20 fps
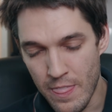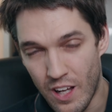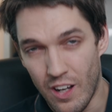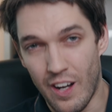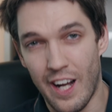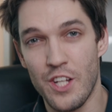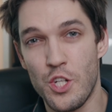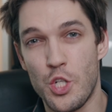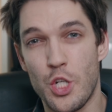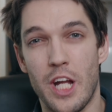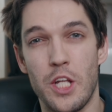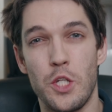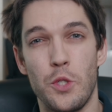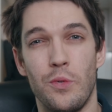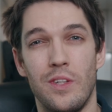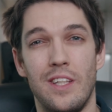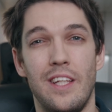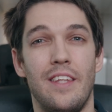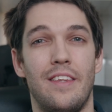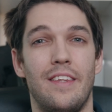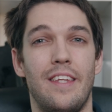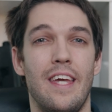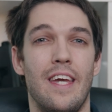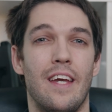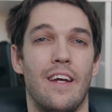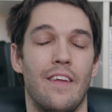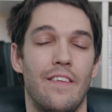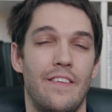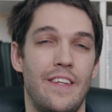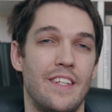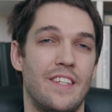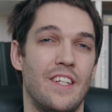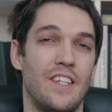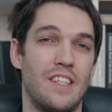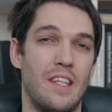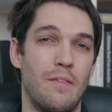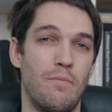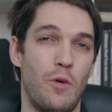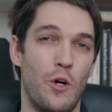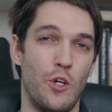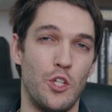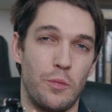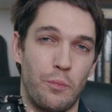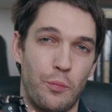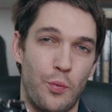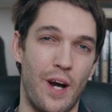I genuinely think this is the most